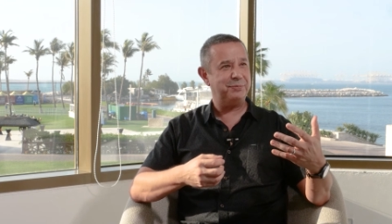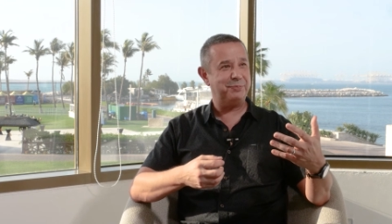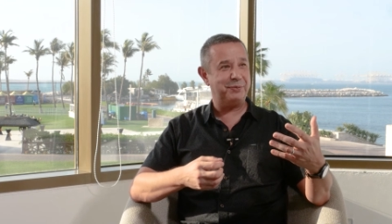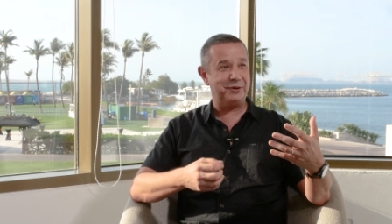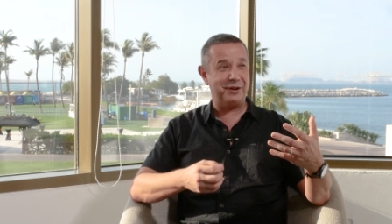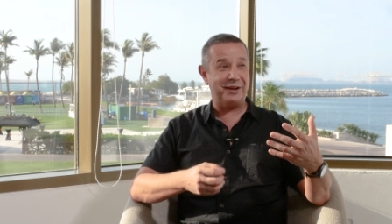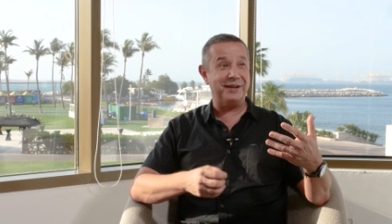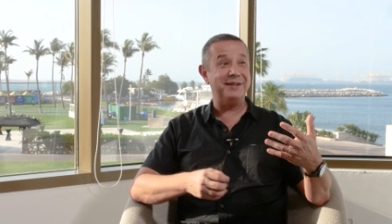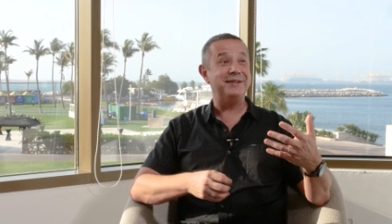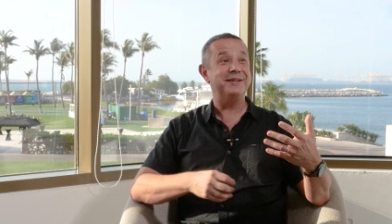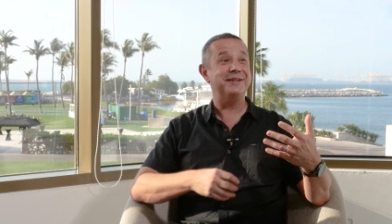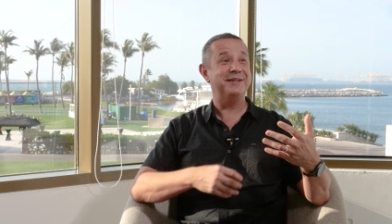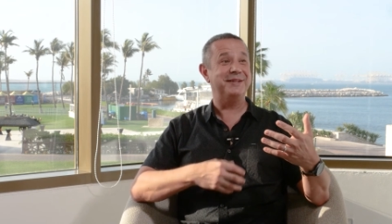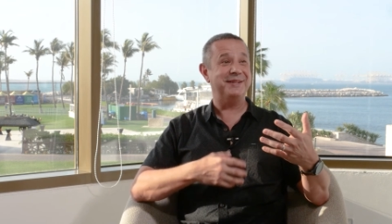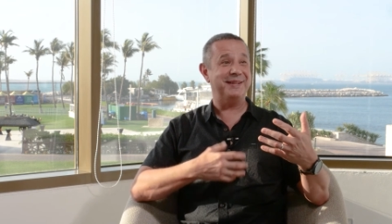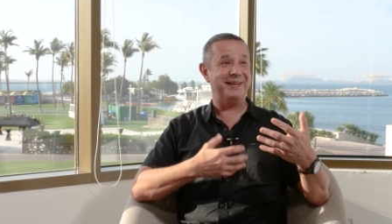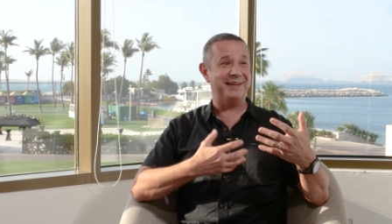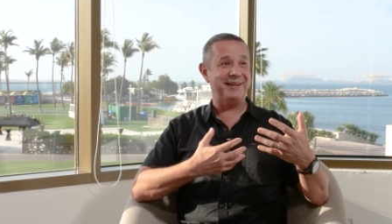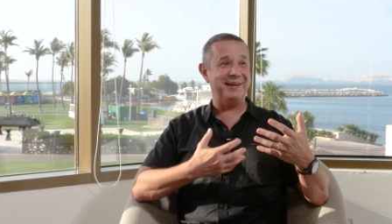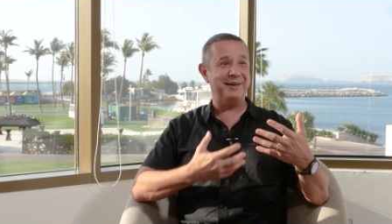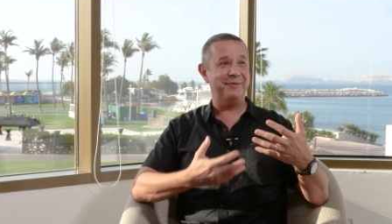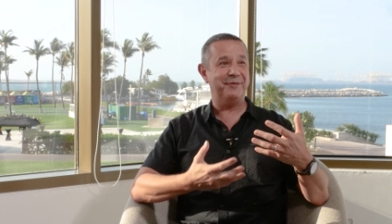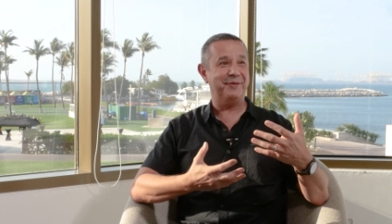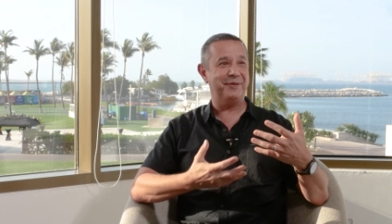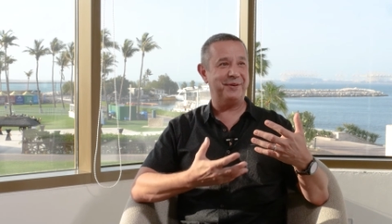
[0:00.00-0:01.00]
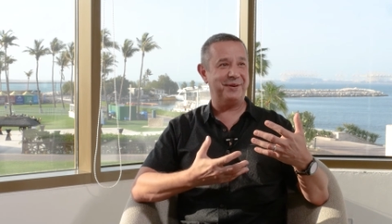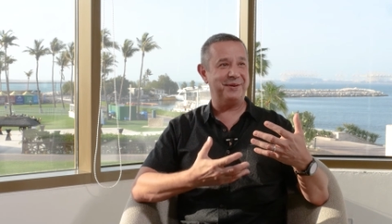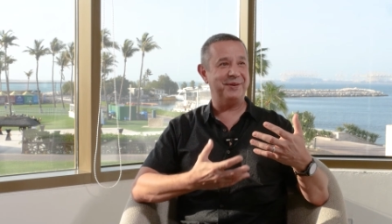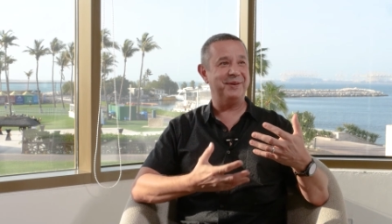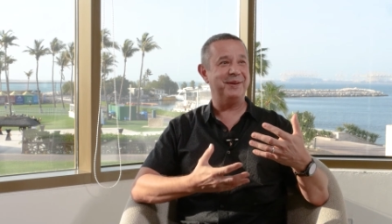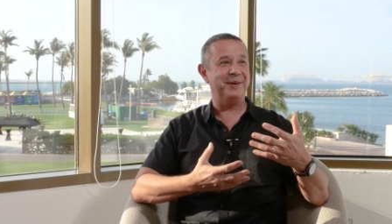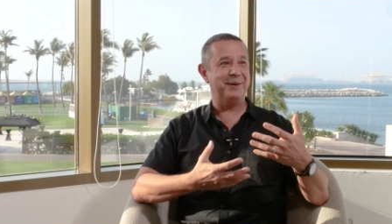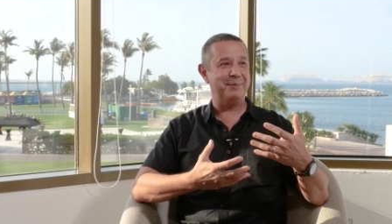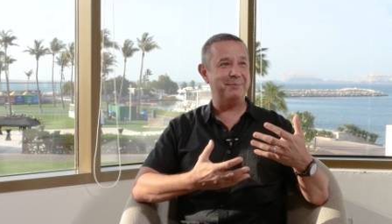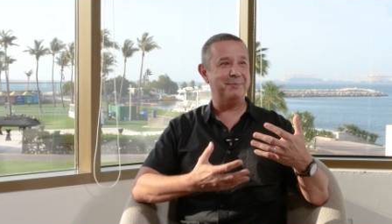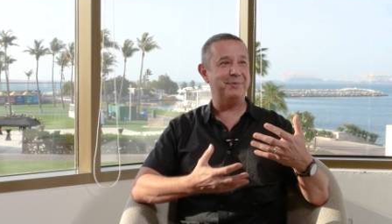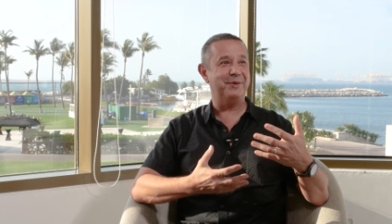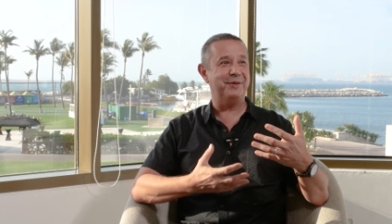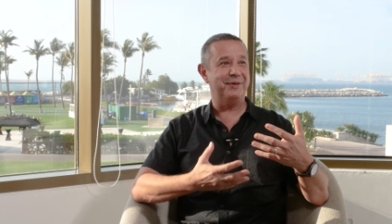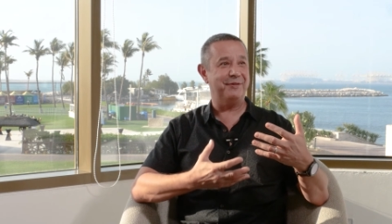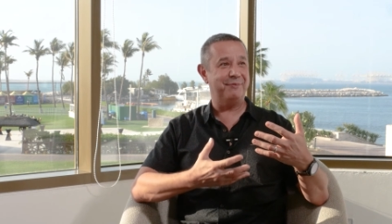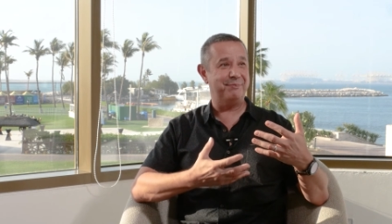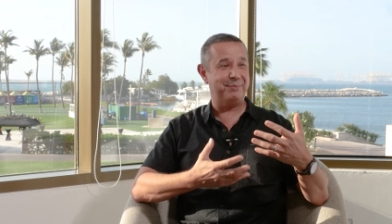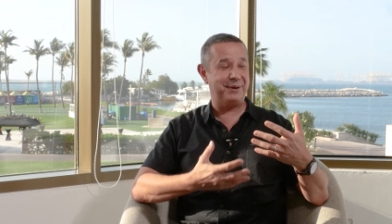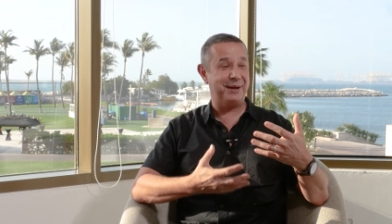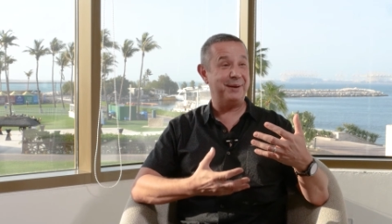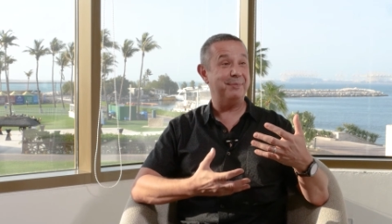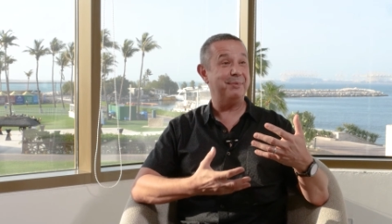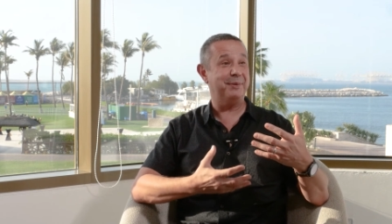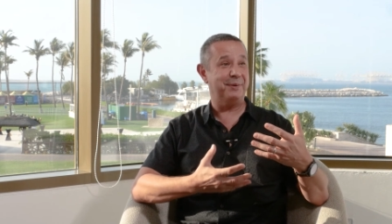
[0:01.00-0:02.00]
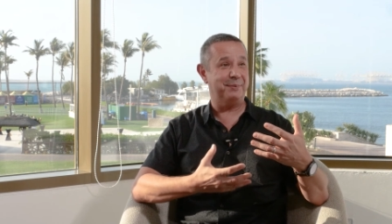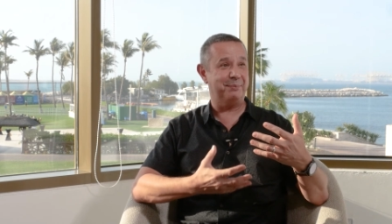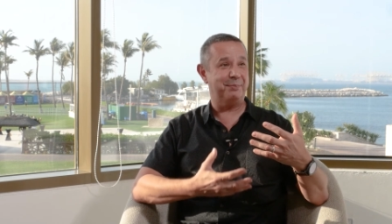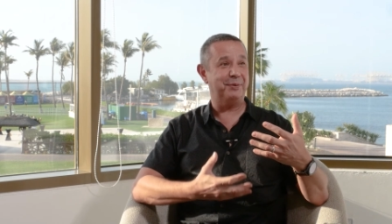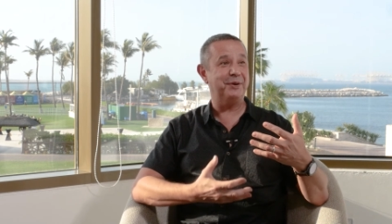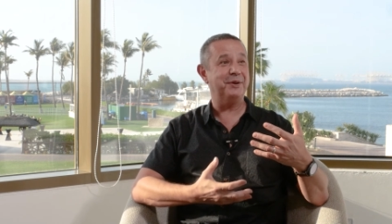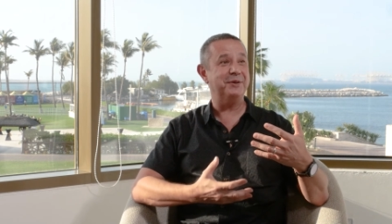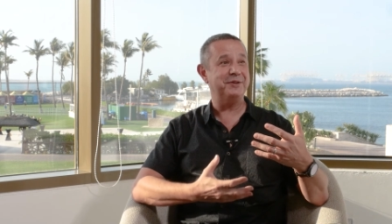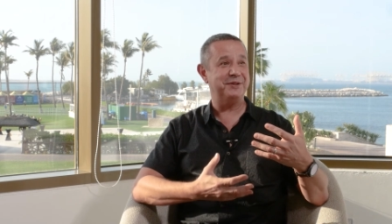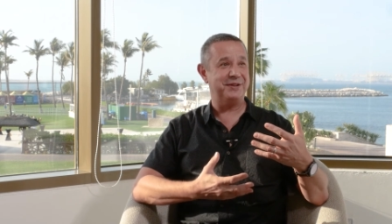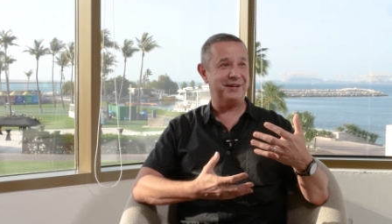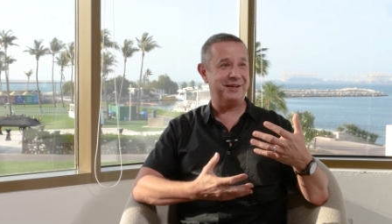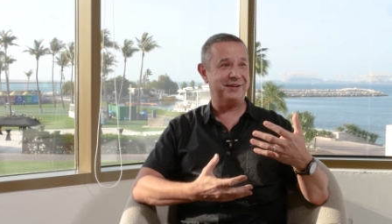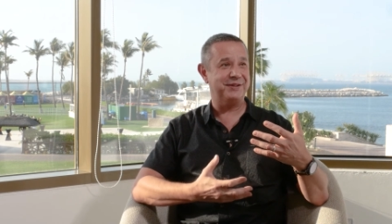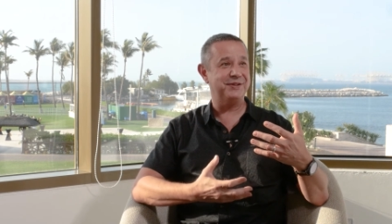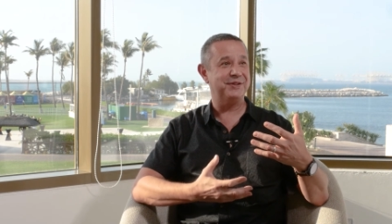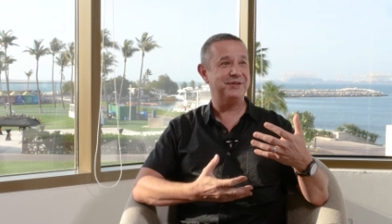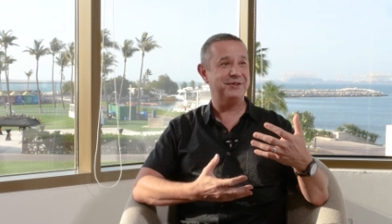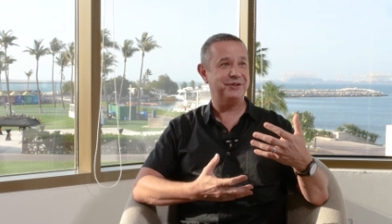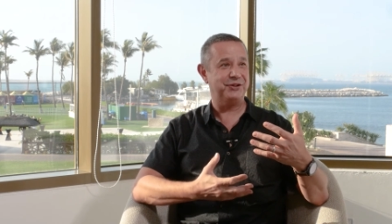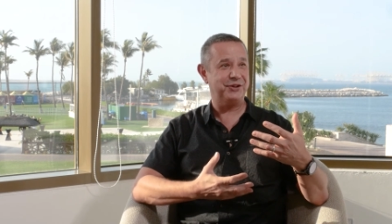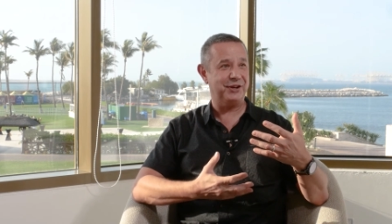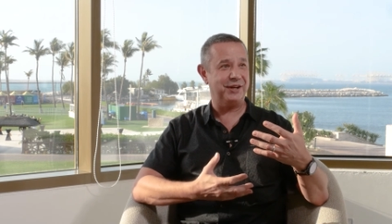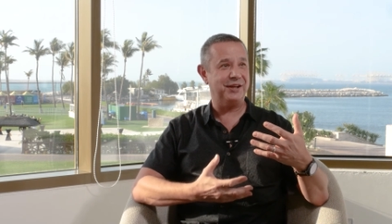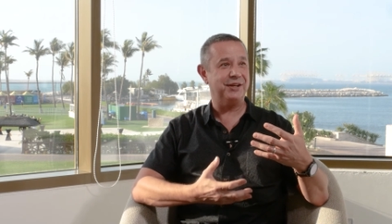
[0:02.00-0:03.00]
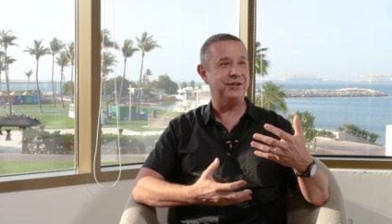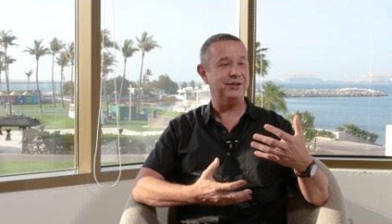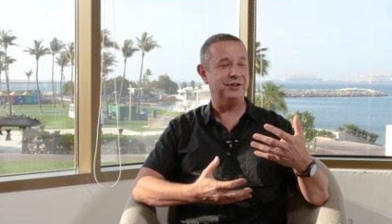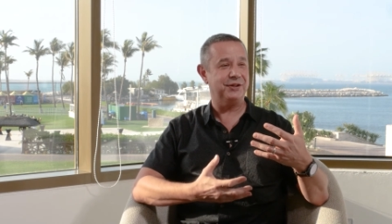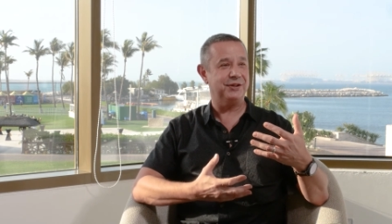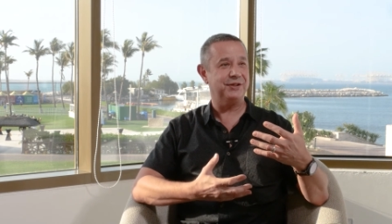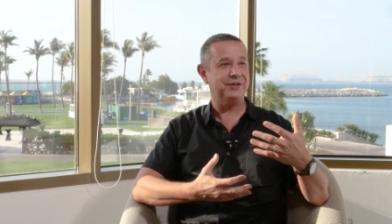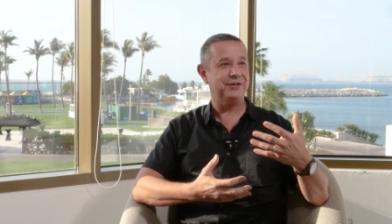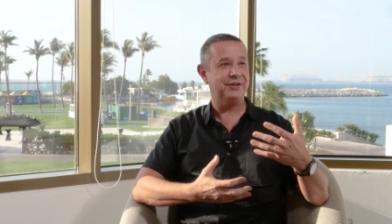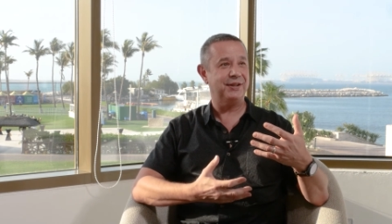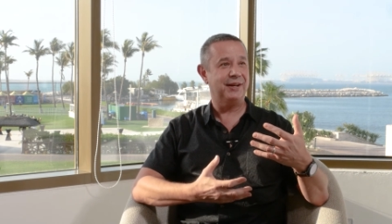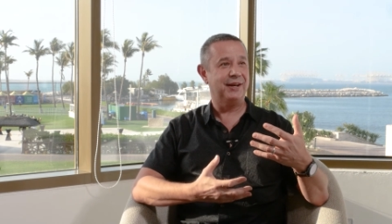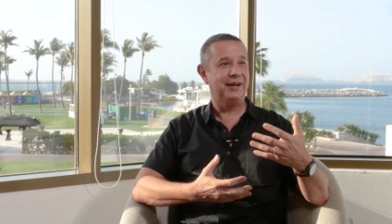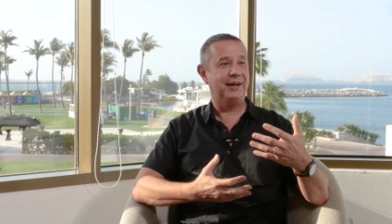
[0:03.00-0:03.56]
but there's a significant number of people and process changes,